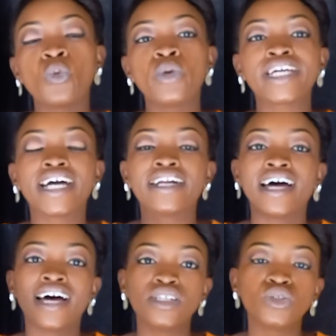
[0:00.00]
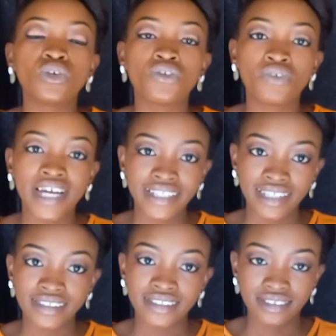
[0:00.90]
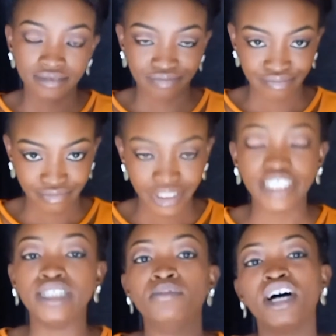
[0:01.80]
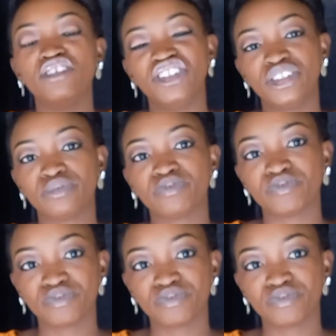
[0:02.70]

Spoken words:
we can handle finance in marriage?